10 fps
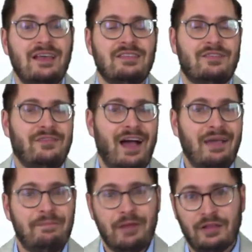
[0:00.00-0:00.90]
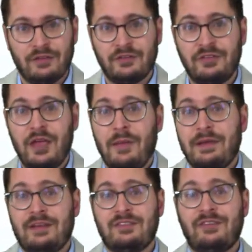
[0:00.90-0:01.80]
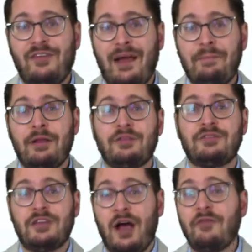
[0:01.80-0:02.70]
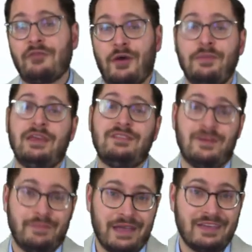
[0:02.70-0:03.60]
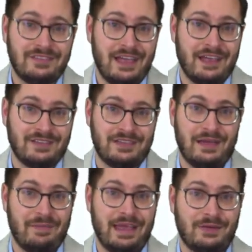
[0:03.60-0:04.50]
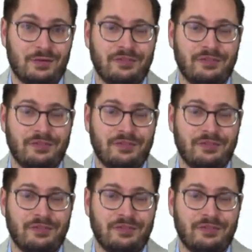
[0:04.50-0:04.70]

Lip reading: the 5 pillars because the 5 pillars come from this BSA exam manual.